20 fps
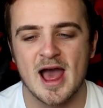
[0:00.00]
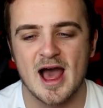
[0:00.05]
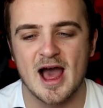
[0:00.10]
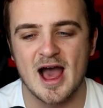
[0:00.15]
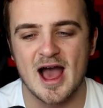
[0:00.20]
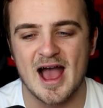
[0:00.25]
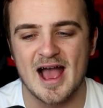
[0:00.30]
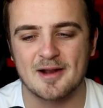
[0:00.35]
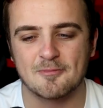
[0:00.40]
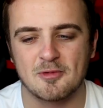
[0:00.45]

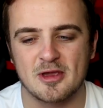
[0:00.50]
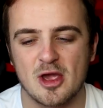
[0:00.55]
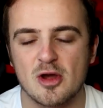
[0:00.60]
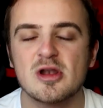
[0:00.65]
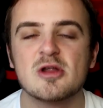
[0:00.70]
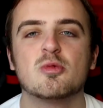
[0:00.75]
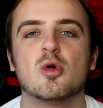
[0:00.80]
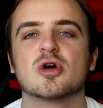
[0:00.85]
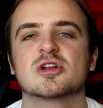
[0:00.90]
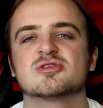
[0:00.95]
And we
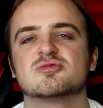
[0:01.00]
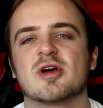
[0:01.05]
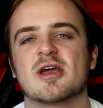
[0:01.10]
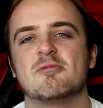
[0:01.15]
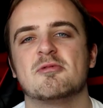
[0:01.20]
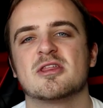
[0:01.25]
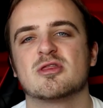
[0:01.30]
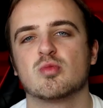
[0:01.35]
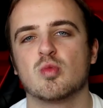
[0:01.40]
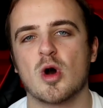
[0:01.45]
only walked
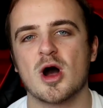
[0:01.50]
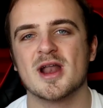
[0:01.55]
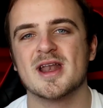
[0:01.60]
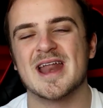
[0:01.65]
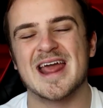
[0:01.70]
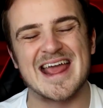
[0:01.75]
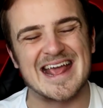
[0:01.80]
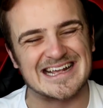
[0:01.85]
away with one